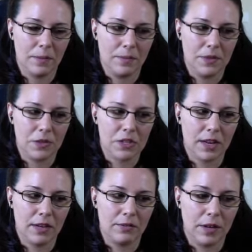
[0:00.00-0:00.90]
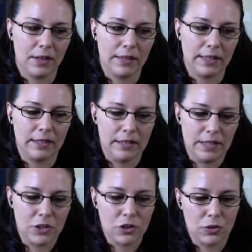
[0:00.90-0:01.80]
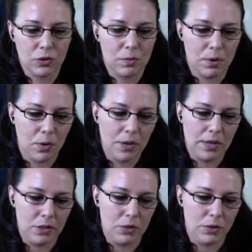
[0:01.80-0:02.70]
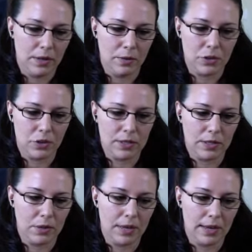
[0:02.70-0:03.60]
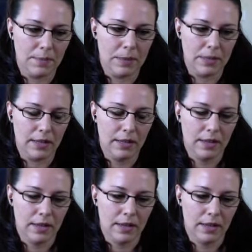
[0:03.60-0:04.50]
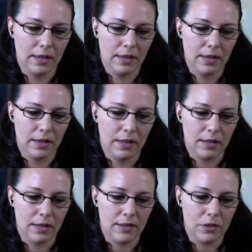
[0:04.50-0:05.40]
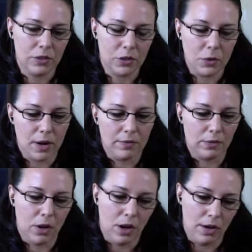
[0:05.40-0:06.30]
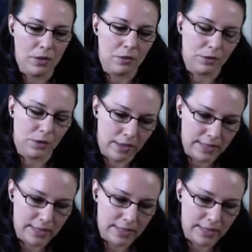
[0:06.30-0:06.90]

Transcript: there's kind of like the additional component to it, which is like, okay, but so you have laws